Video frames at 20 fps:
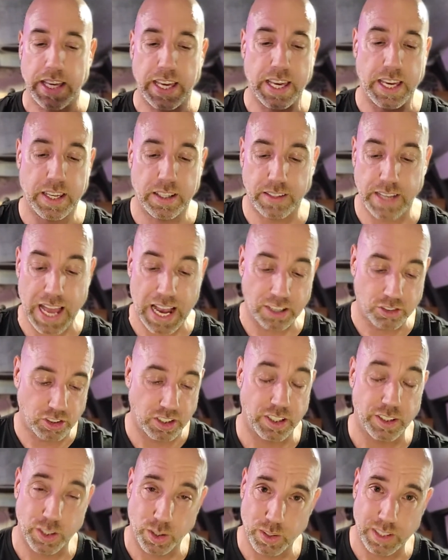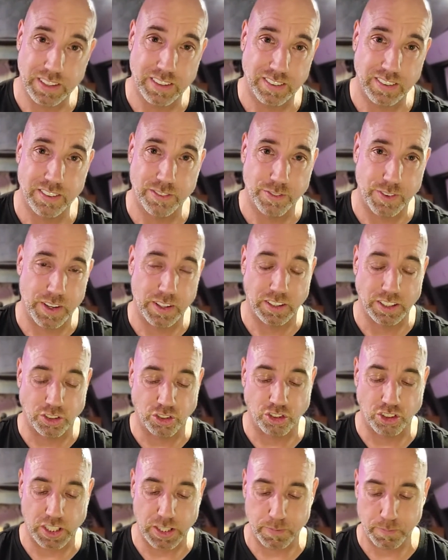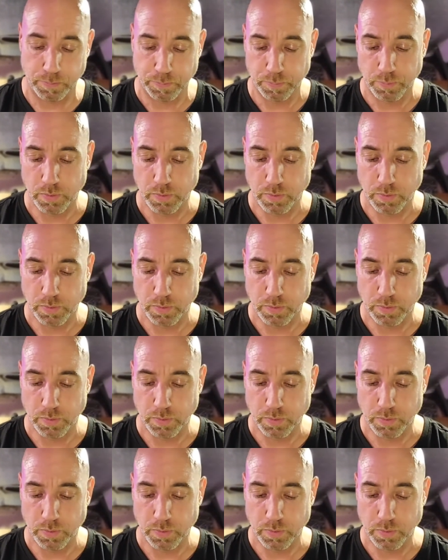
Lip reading: And actually, you know what? This is fairly cheap.